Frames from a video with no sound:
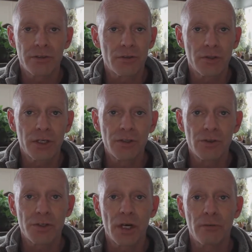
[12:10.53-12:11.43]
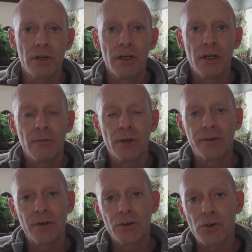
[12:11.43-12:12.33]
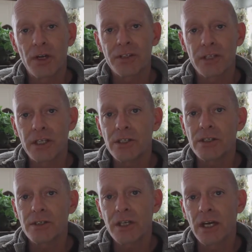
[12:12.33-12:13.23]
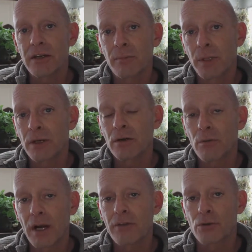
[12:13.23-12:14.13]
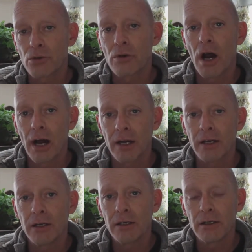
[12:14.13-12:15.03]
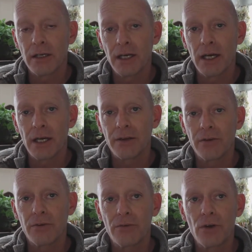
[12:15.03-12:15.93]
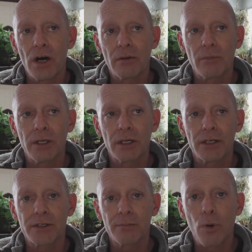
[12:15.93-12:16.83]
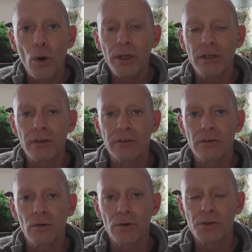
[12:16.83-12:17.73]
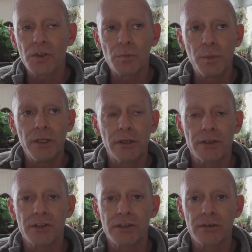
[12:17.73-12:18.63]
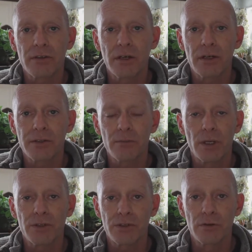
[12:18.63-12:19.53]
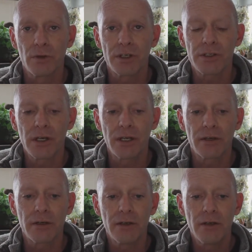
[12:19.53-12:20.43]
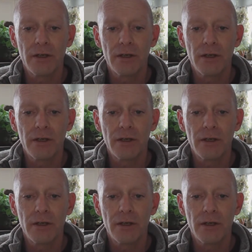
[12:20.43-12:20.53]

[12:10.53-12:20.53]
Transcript: don't kid yourself. But their translations can appear rather dry and not be as poignant or speak as much to us. And